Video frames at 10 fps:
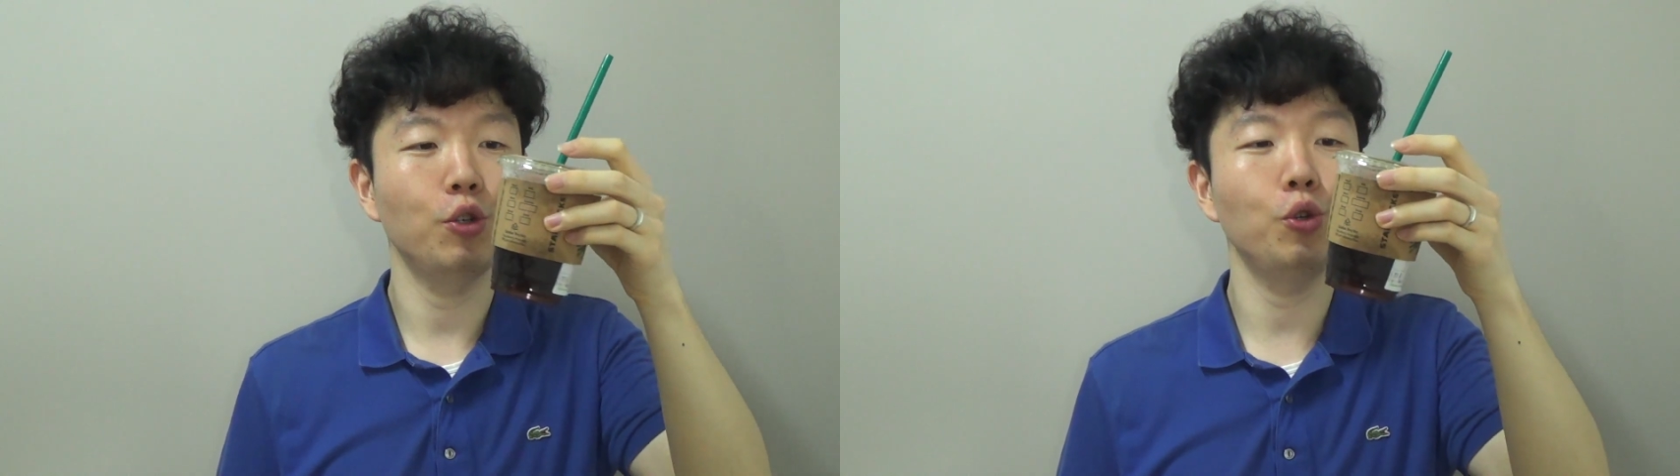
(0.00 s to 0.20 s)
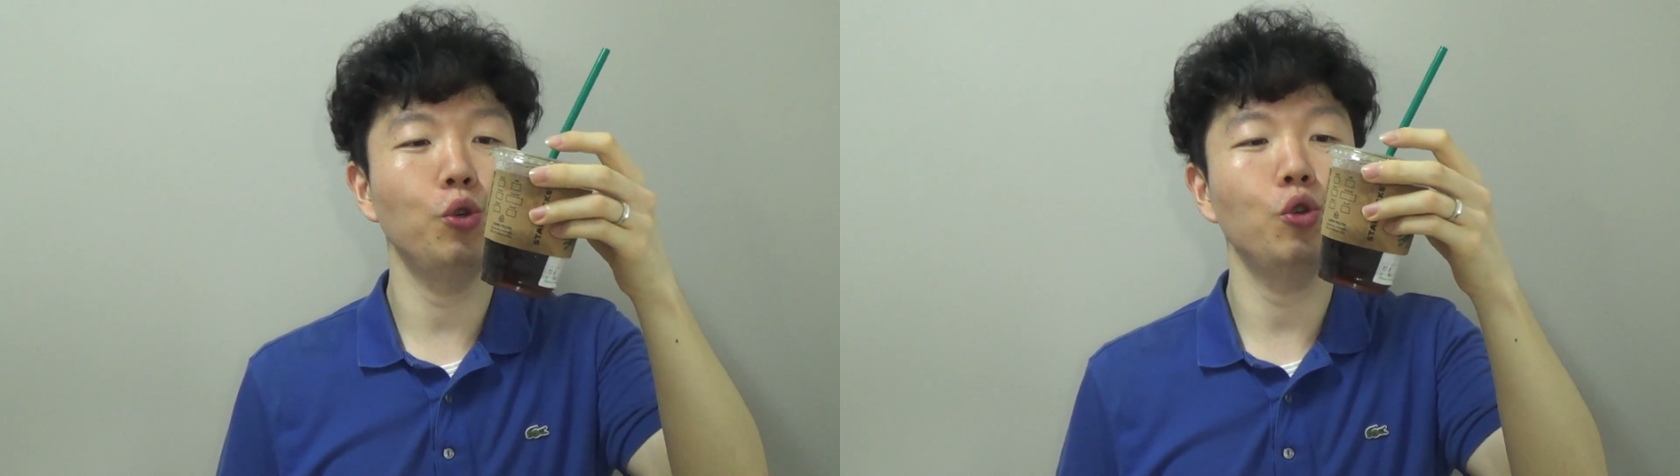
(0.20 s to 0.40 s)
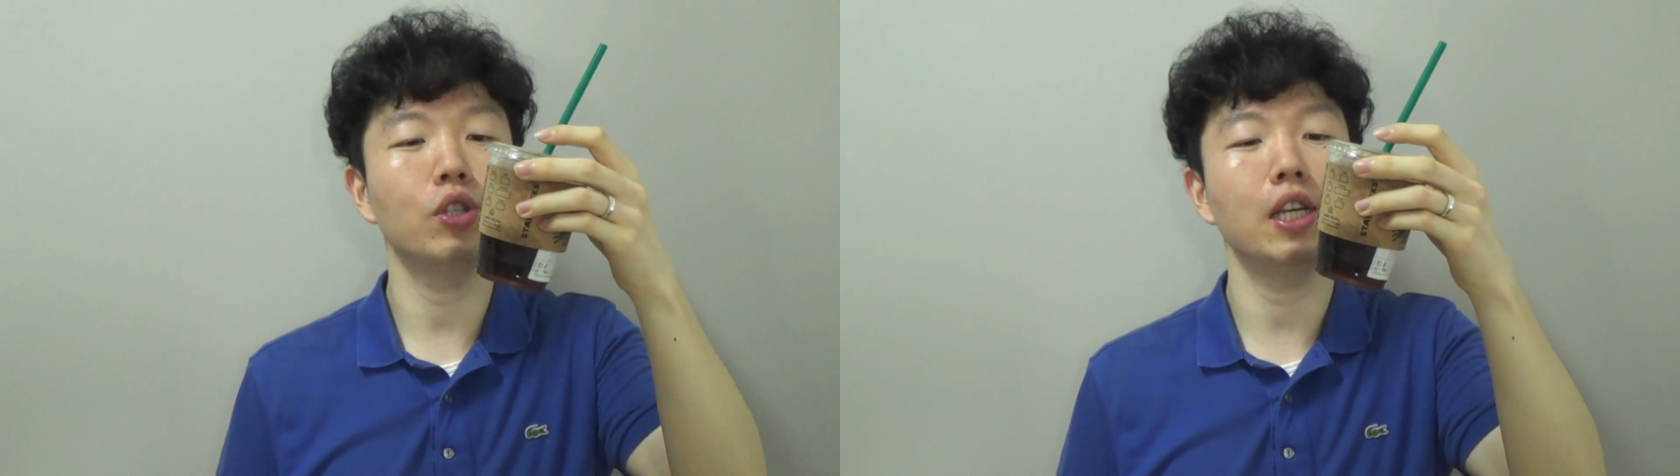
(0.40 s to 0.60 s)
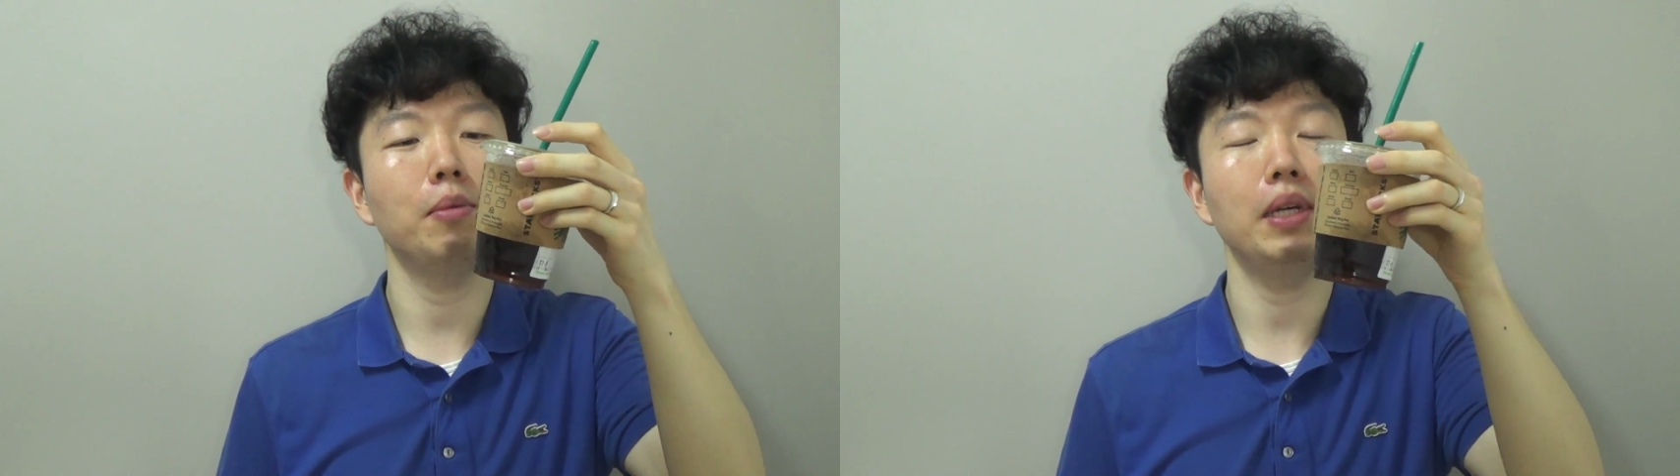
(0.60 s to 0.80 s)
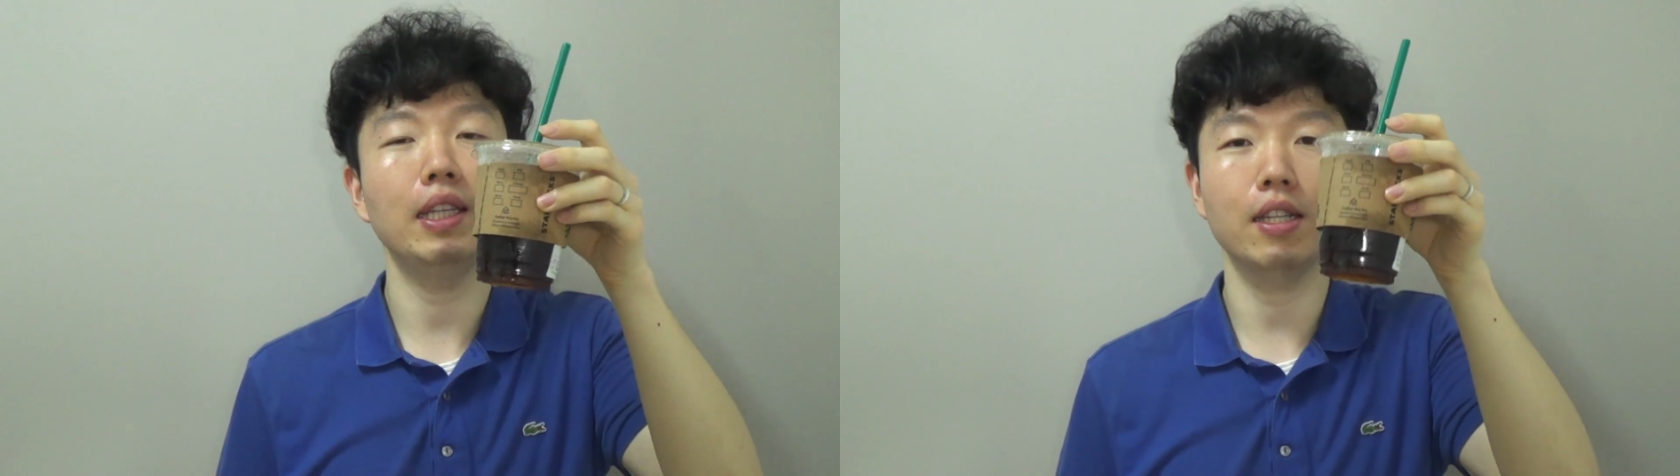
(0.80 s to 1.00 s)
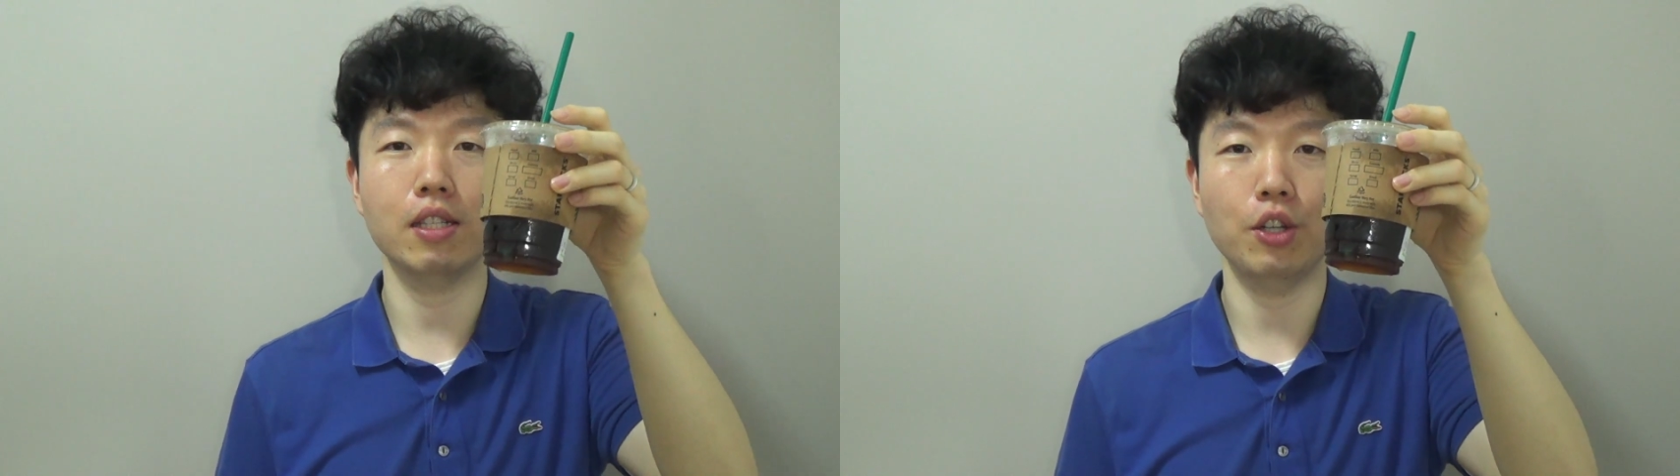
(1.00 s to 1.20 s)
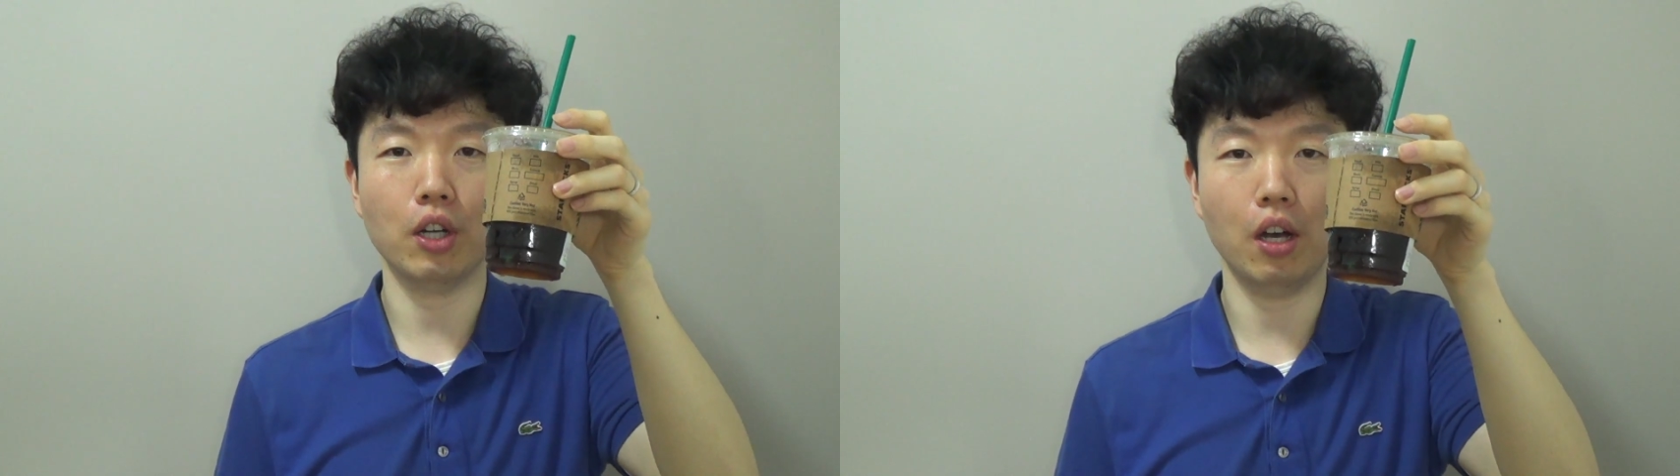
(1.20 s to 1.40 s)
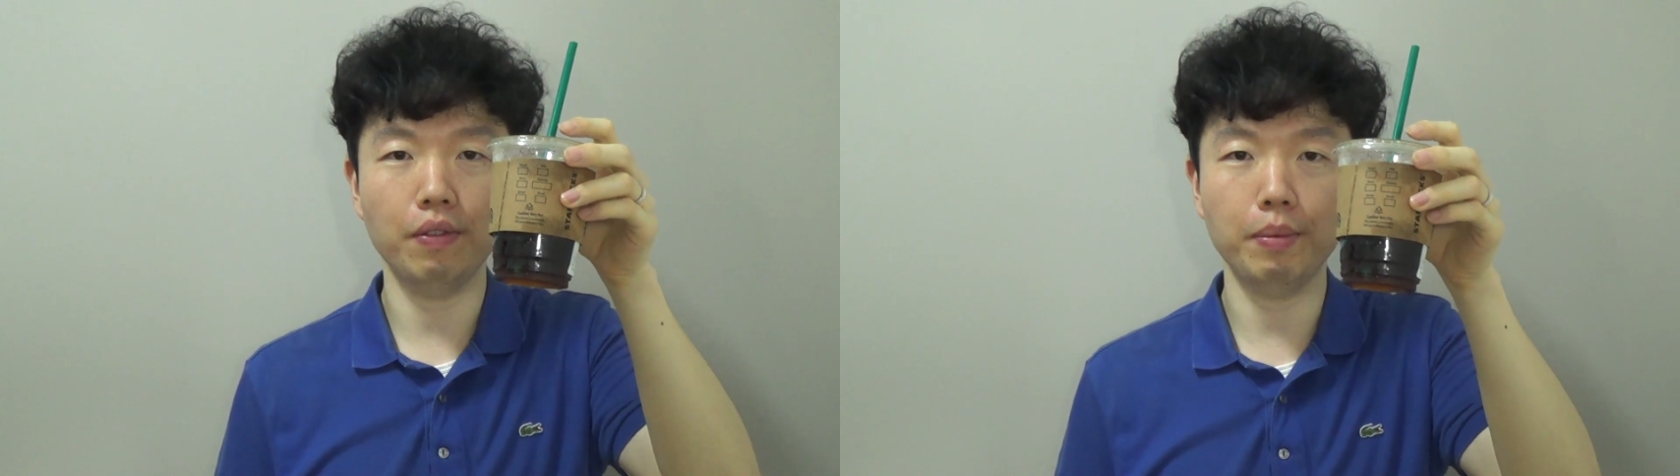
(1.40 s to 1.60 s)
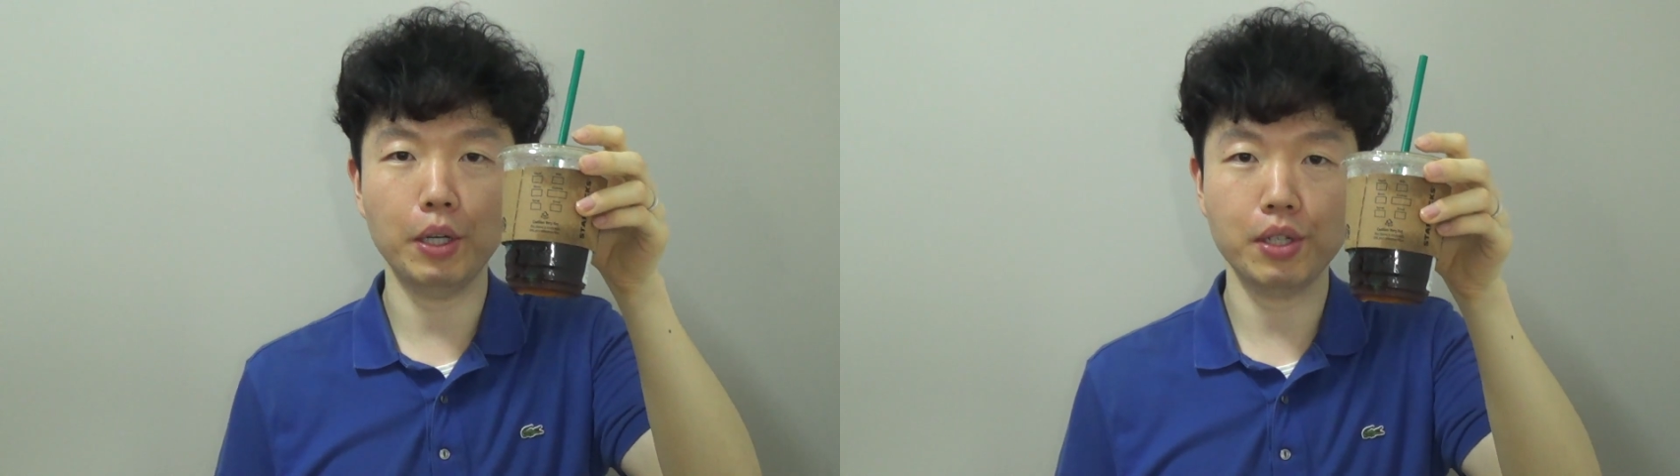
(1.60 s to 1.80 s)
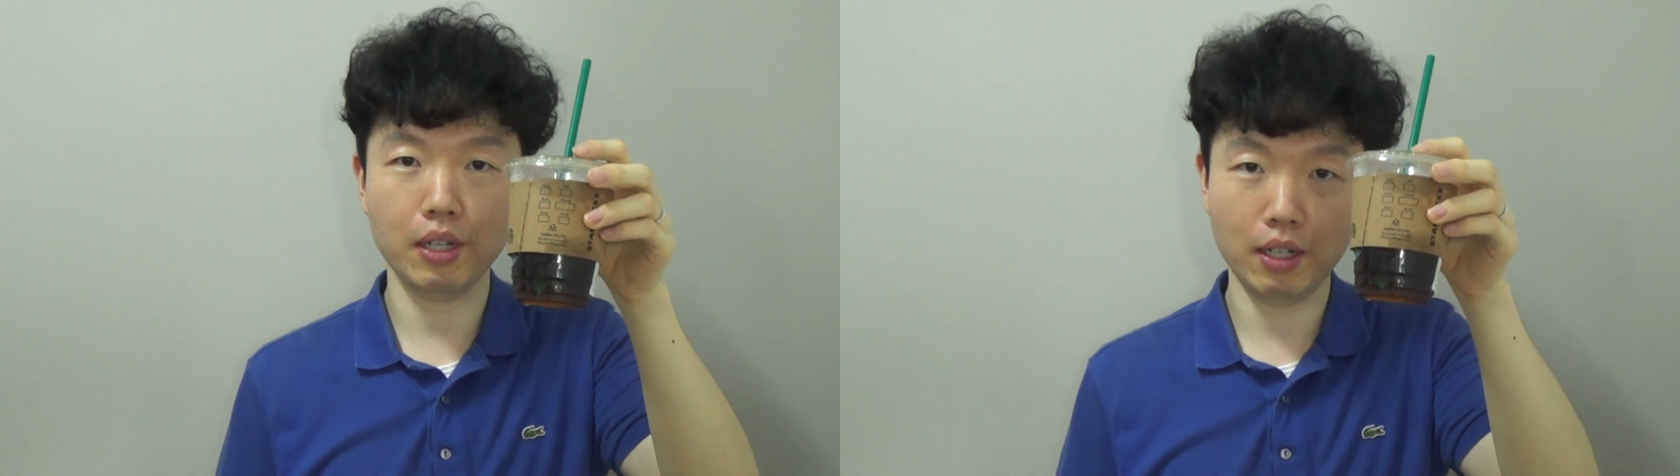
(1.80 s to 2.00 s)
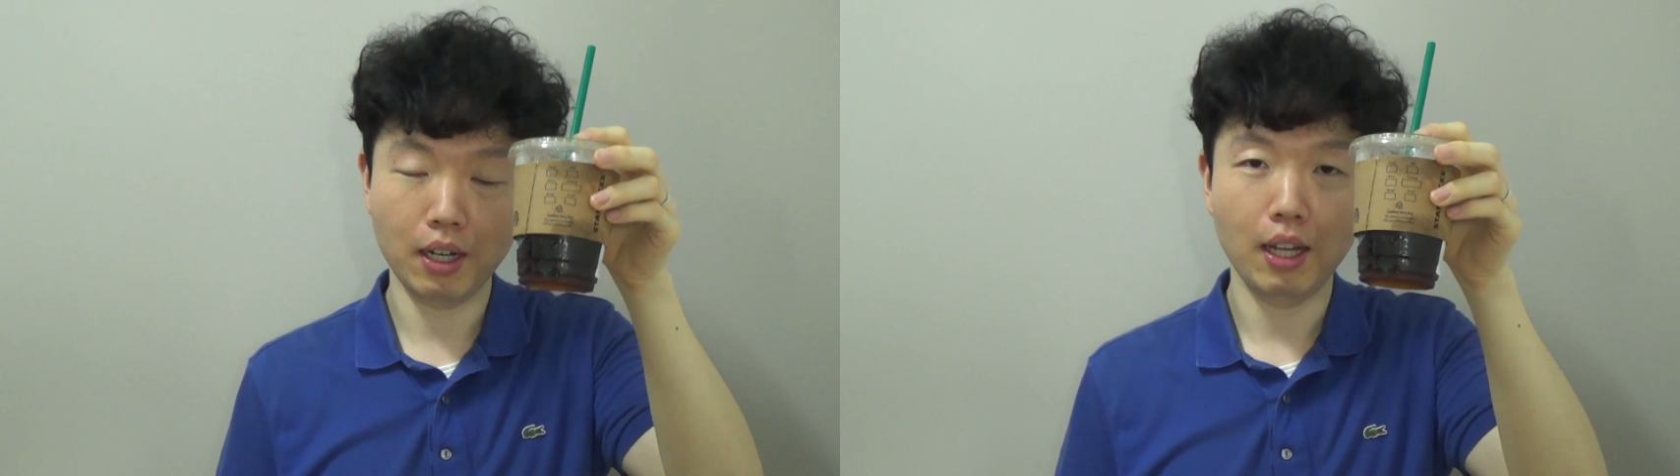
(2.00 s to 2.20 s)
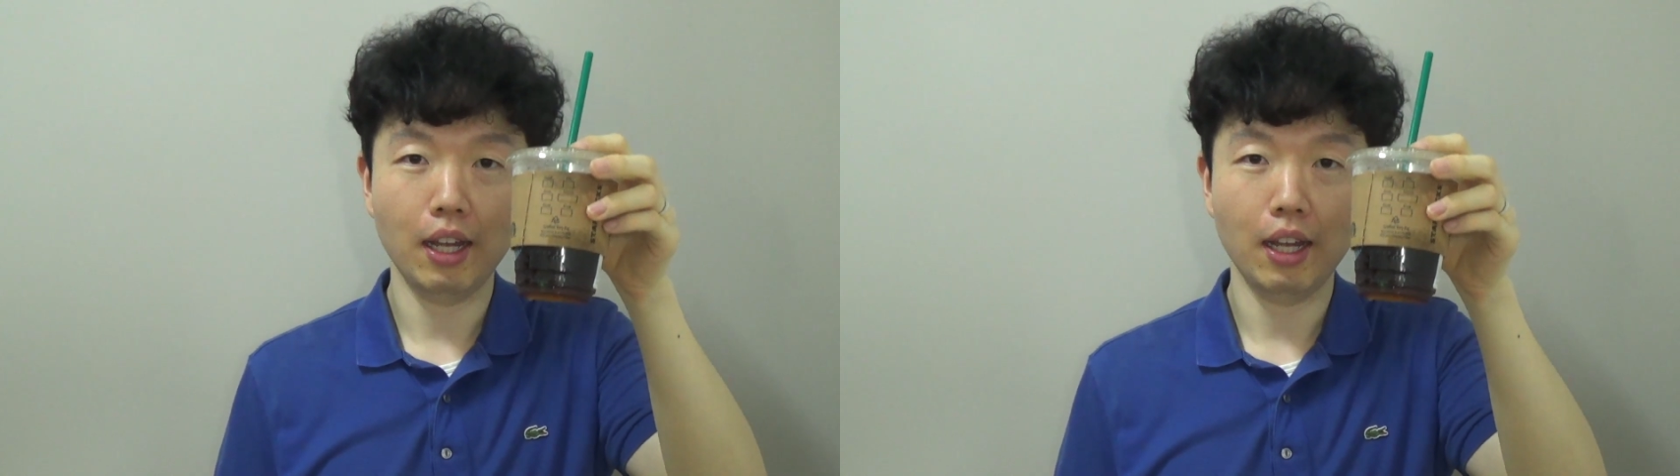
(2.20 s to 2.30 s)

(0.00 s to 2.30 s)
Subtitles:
who sent me this, you know, coffee voucher.